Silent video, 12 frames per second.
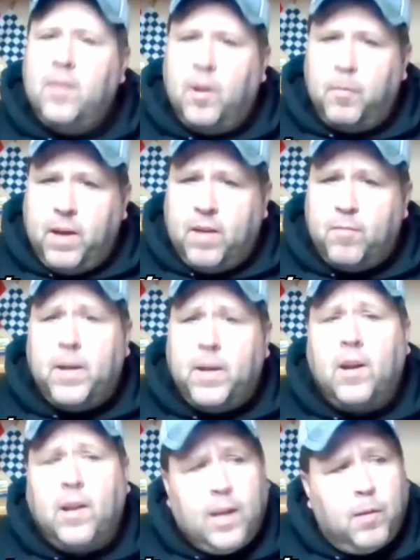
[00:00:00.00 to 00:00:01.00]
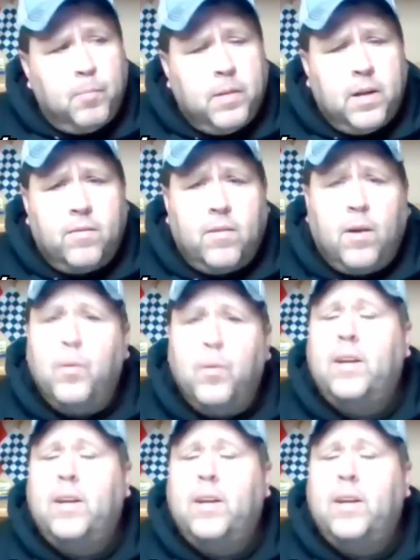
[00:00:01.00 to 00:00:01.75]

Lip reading: There may have been a little bit of a